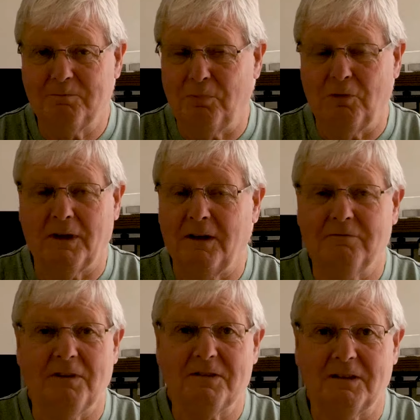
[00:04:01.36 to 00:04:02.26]
bought only
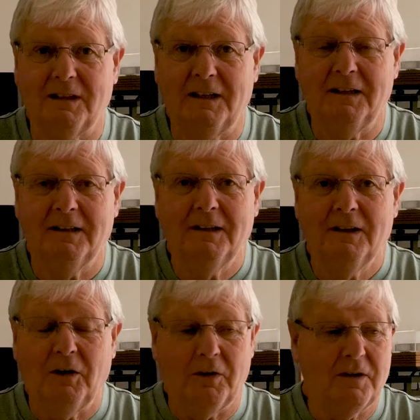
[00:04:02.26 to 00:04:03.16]
recently,
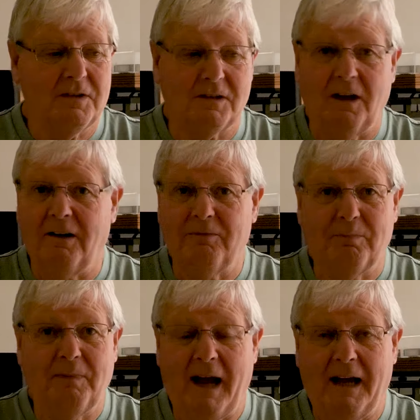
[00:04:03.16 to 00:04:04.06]
others I've
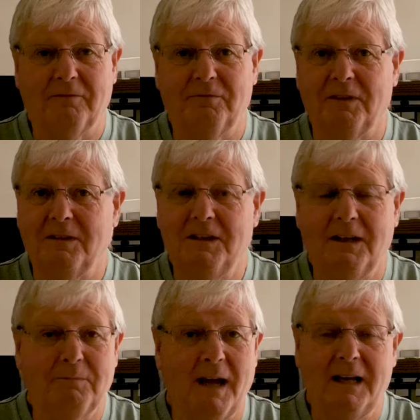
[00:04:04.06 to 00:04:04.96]
had for
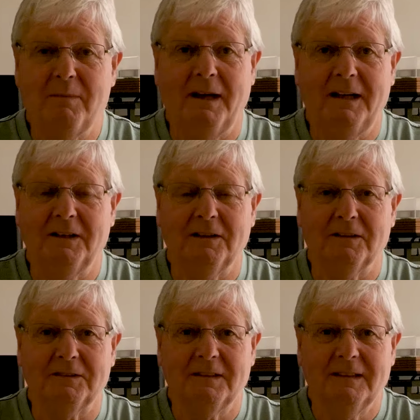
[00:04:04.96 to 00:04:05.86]
many, many
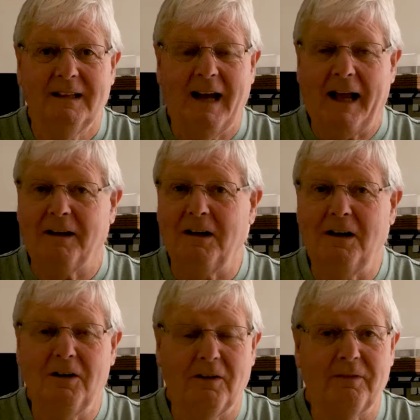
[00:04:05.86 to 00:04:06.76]
years, and I
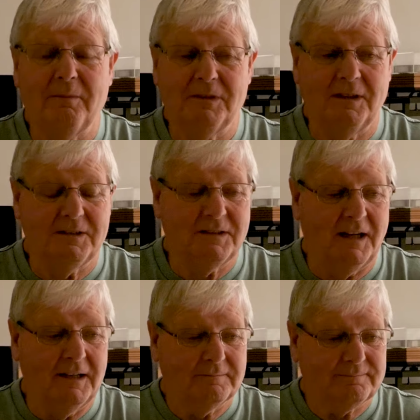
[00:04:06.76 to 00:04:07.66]
love them to this
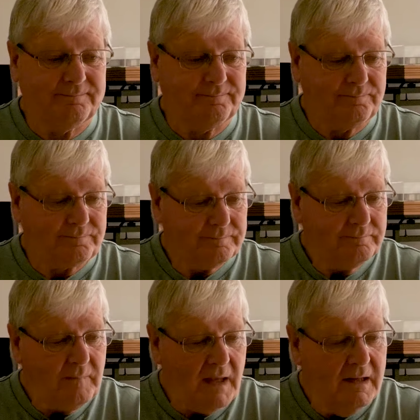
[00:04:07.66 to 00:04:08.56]
day.
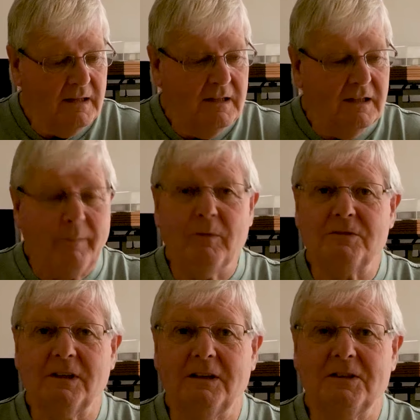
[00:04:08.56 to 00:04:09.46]
I'm
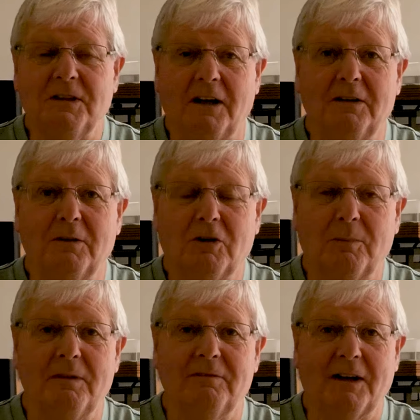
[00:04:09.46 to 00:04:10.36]
also going to show you a
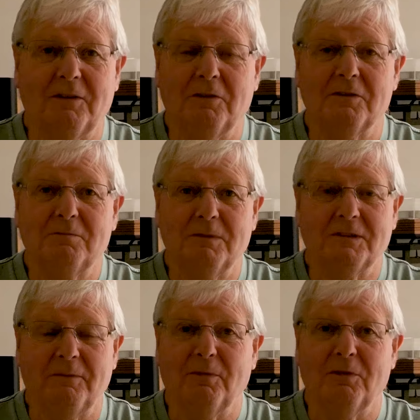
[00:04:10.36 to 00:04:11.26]
couple of records which
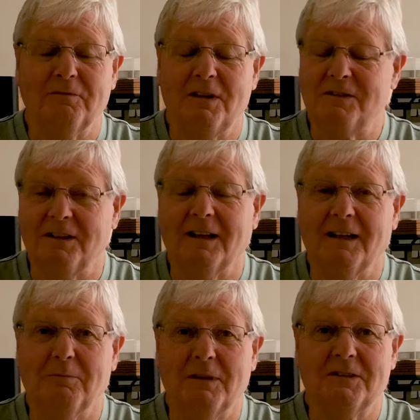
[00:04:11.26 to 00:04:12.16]
I bought
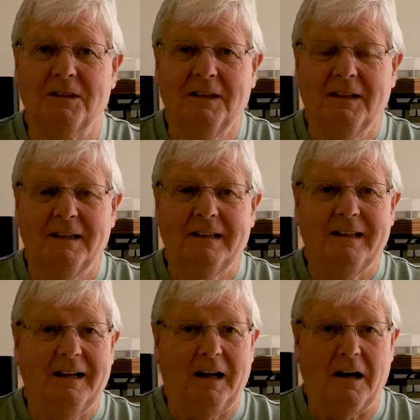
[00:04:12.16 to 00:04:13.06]
recently, which
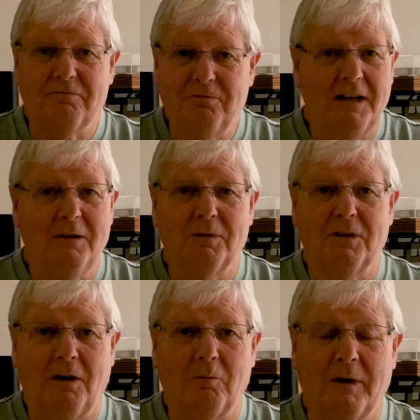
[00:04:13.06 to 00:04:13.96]
I really would
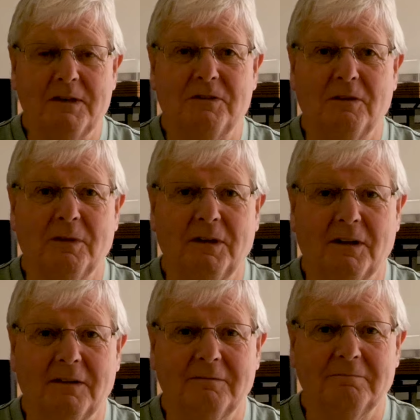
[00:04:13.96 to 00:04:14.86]
not waste your money
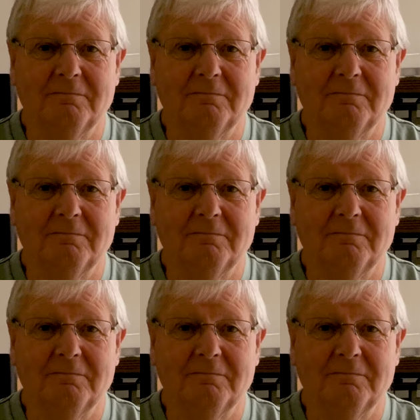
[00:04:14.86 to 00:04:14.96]
on.